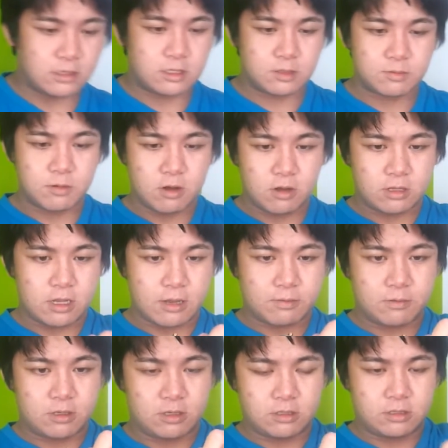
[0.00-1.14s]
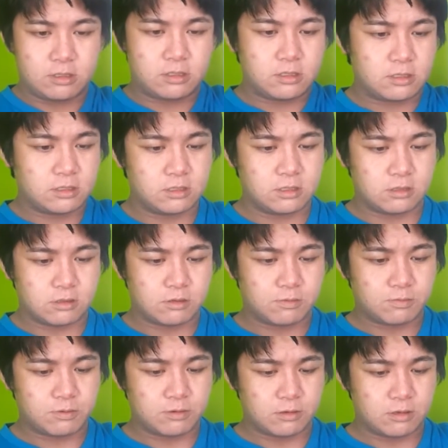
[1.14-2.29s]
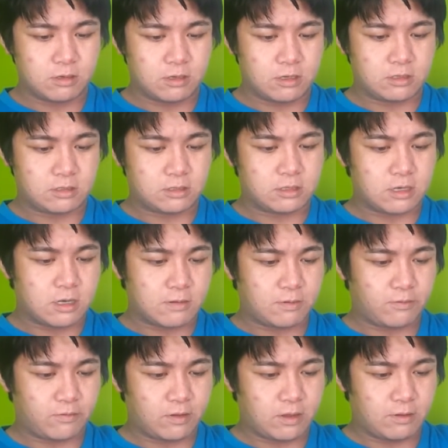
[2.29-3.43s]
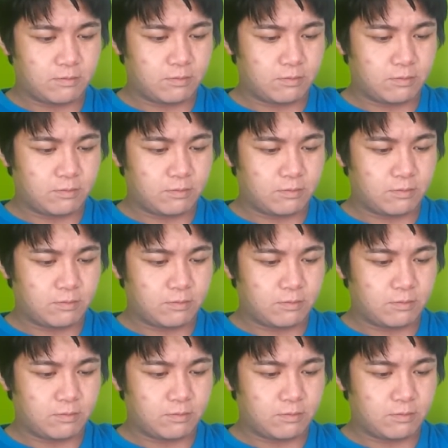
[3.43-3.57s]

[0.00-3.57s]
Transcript: small adapters you could put on top of them.